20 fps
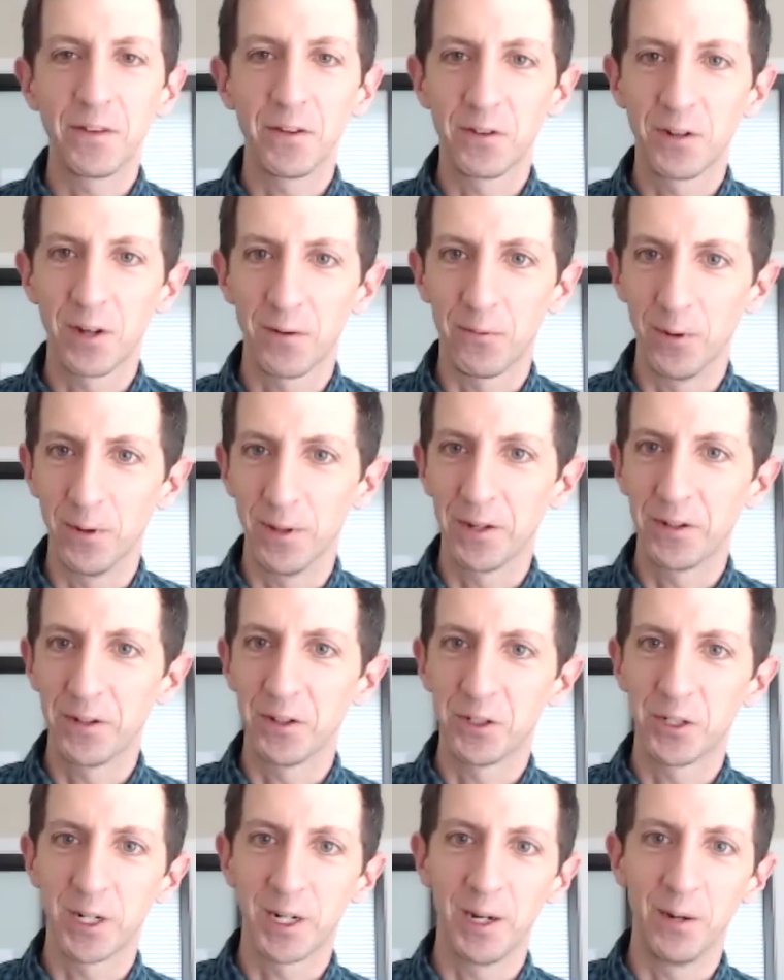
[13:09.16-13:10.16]
a tough one. That's a
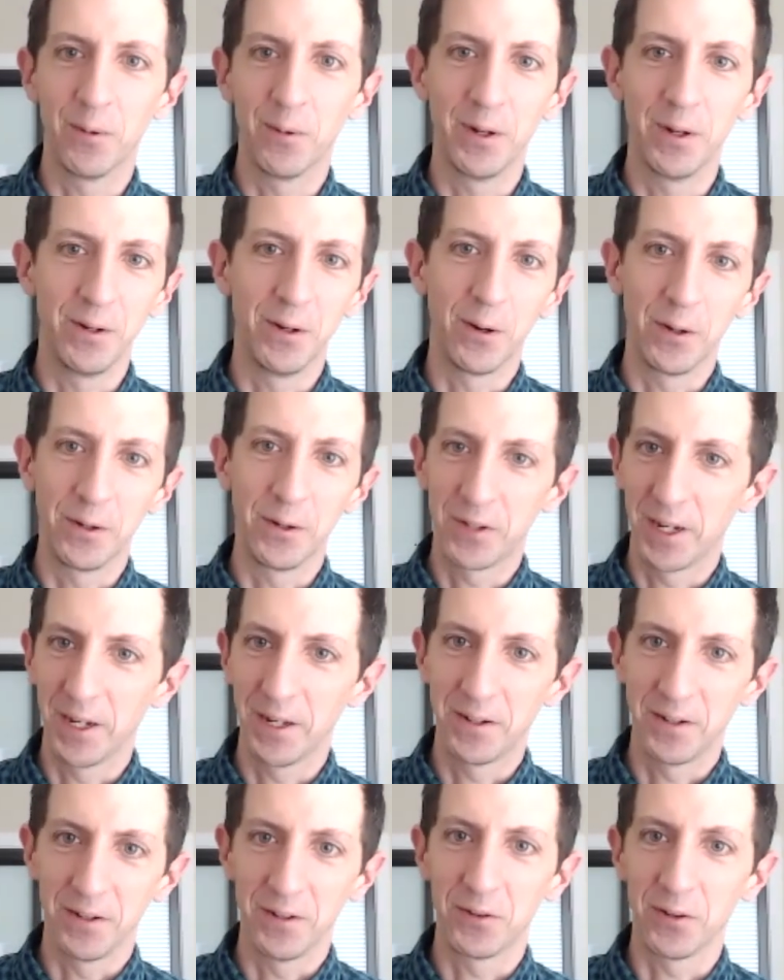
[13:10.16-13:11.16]
tricky one. You always get
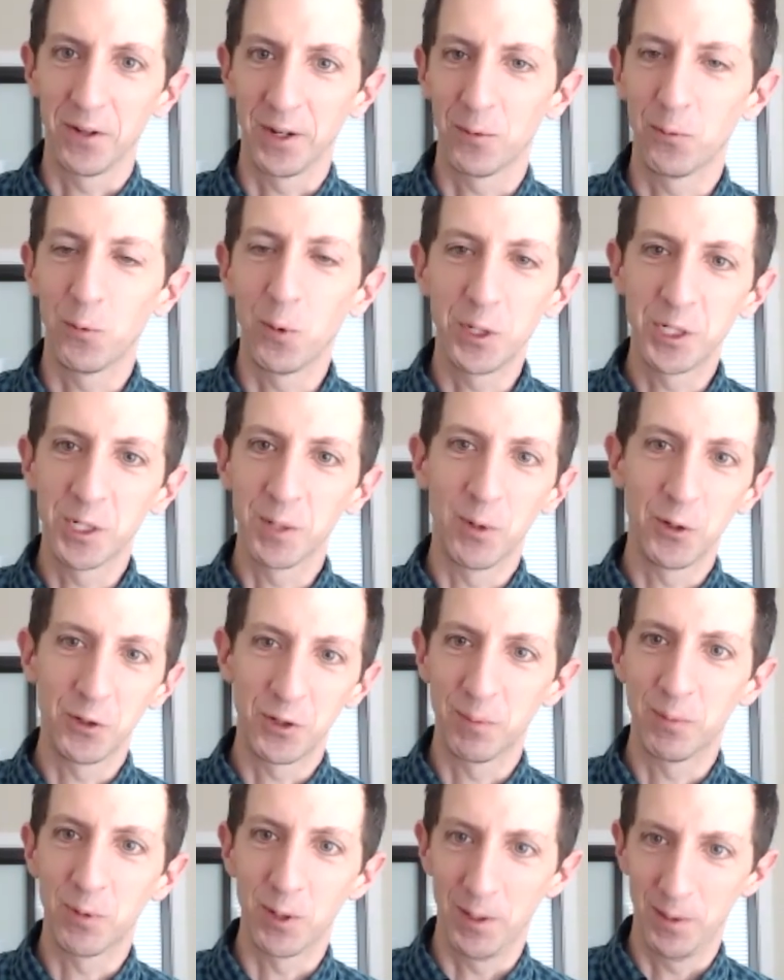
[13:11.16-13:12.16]
is like, what's your most
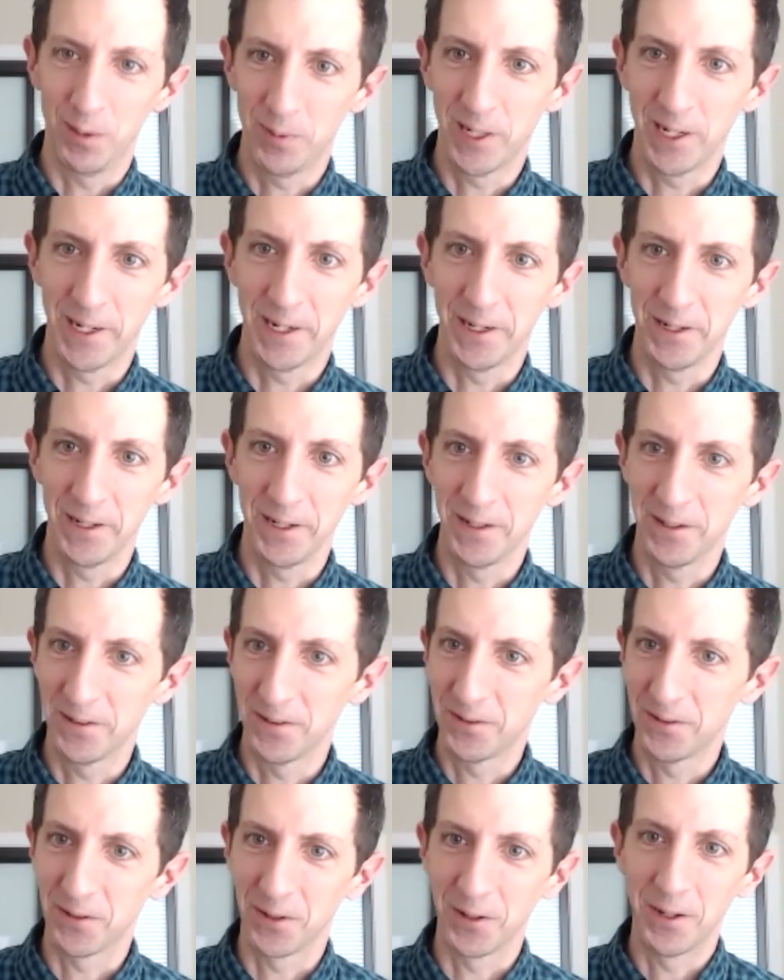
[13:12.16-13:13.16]
important priority?
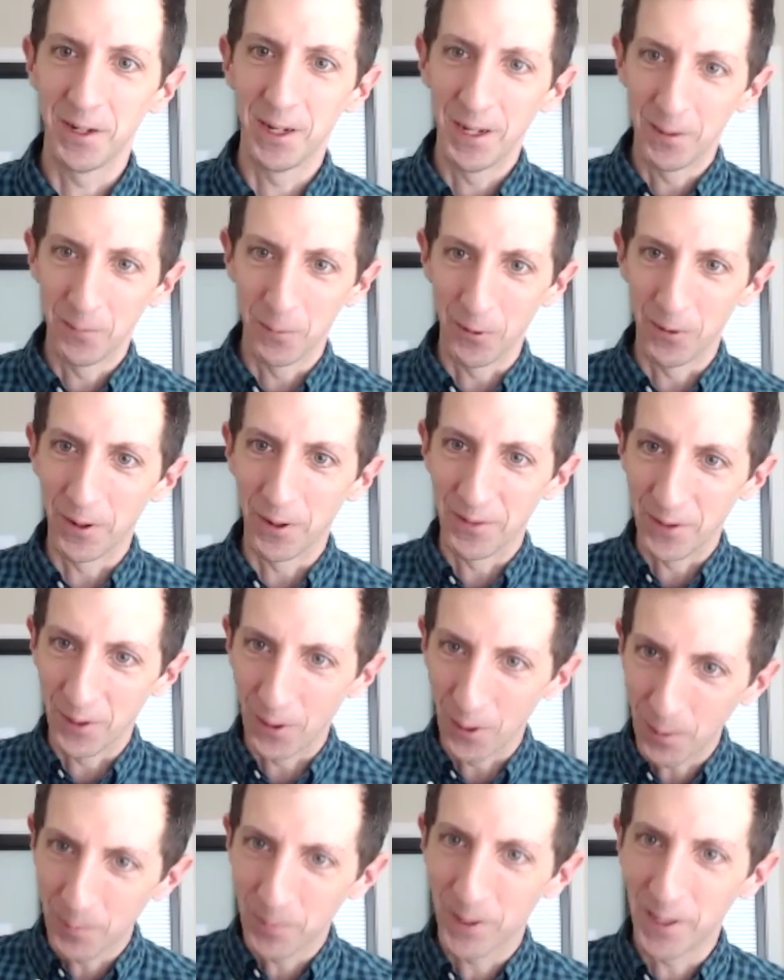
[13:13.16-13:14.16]
So, well, they're
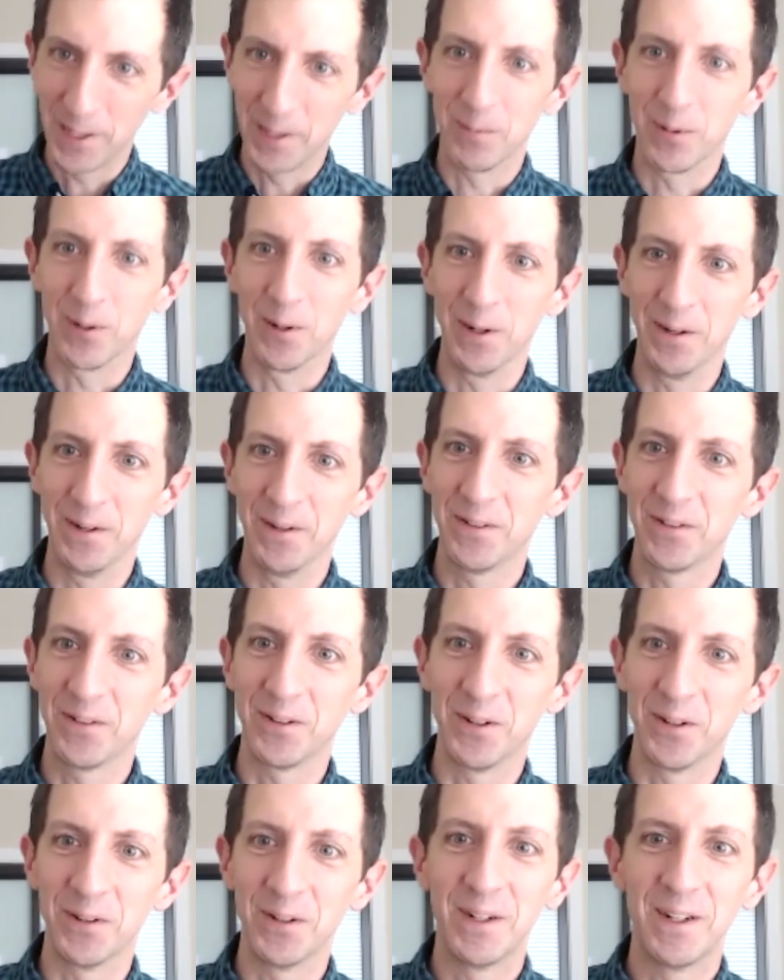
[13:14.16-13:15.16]
all pretty important.
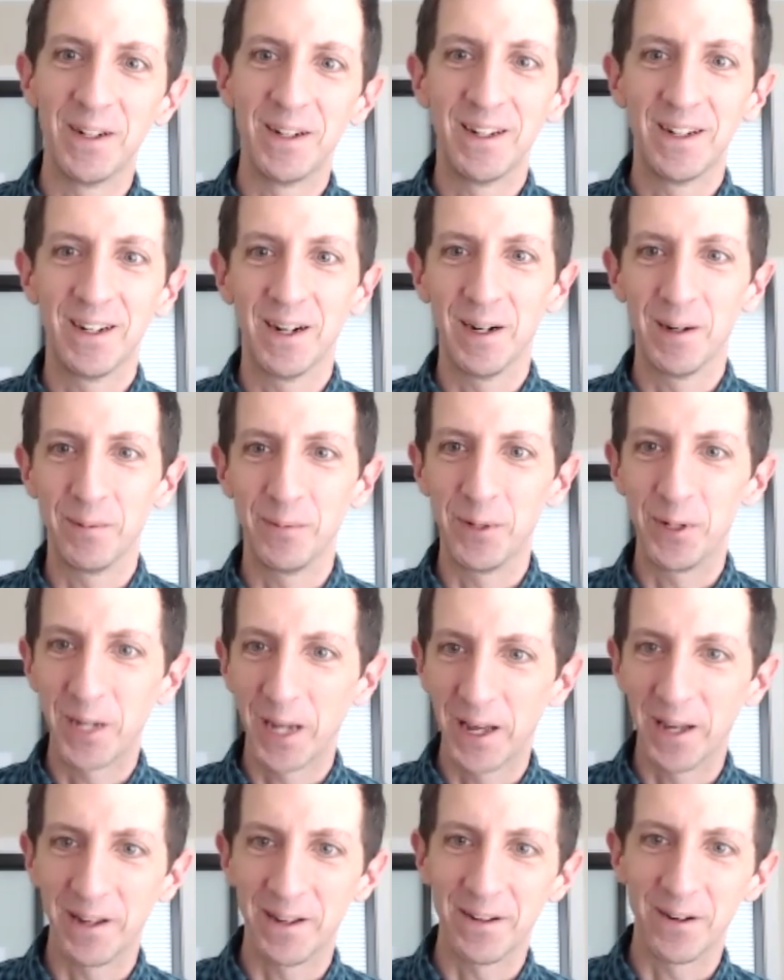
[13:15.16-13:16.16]
So you
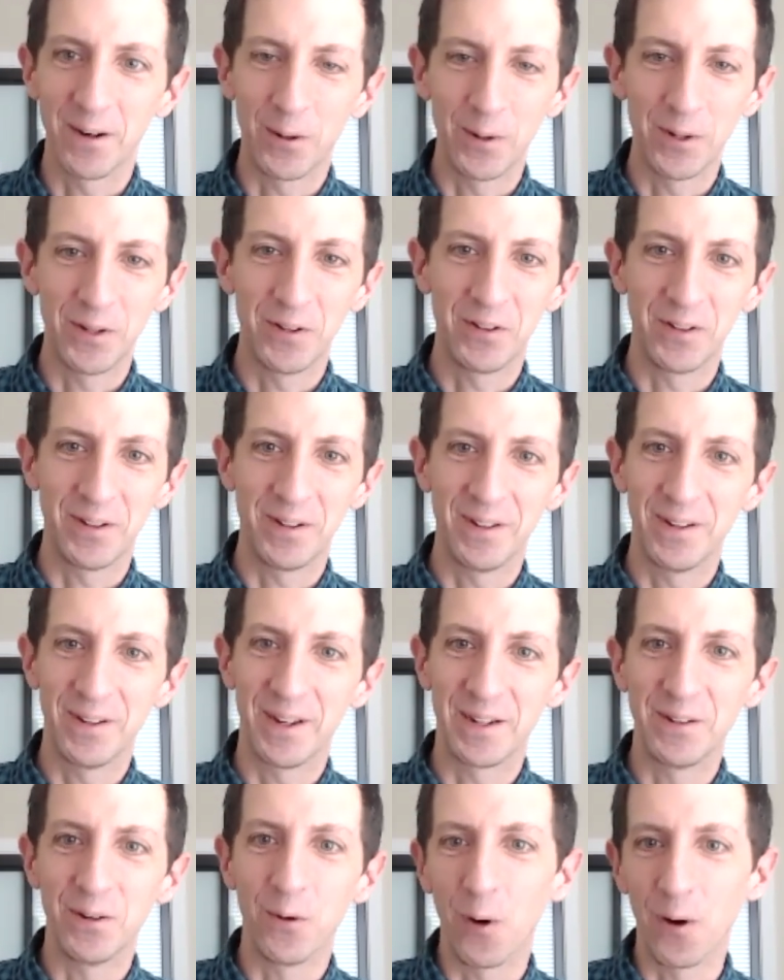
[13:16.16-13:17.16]
can't always
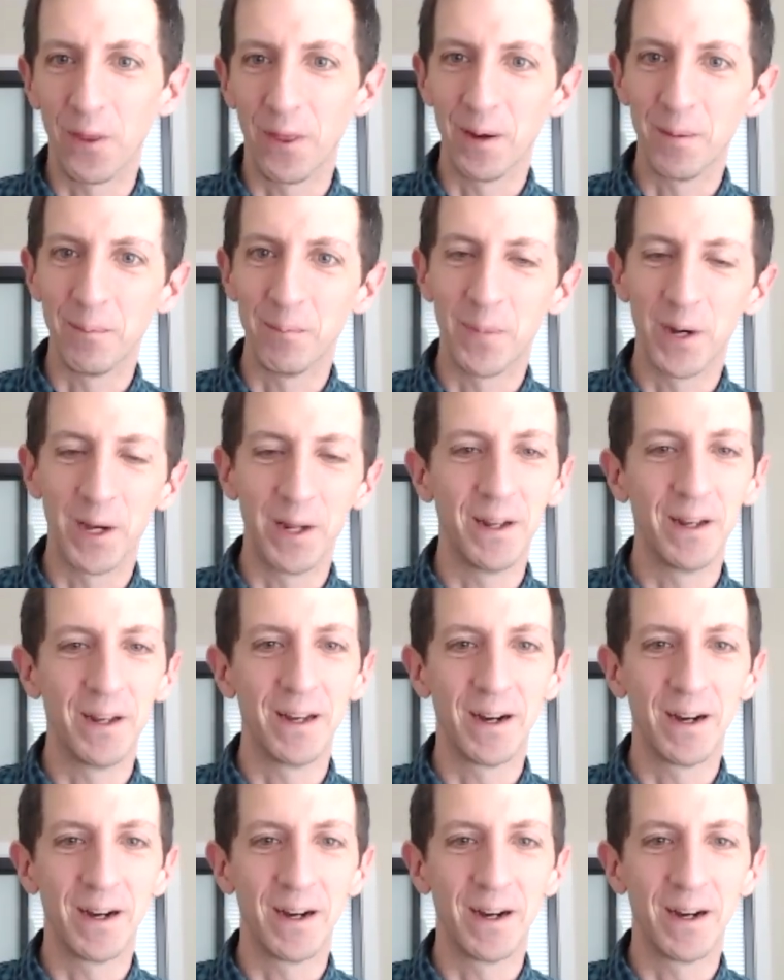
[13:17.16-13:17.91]
ignore them. But